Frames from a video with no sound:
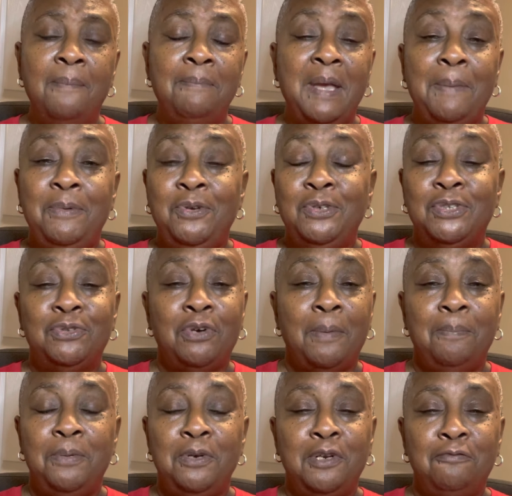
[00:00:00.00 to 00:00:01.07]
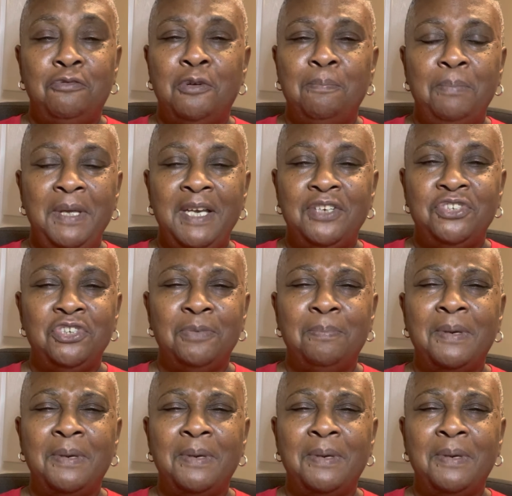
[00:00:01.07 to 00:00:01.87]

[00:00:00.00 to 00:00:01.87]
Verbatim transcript: Maybe you saw a beautiful picture,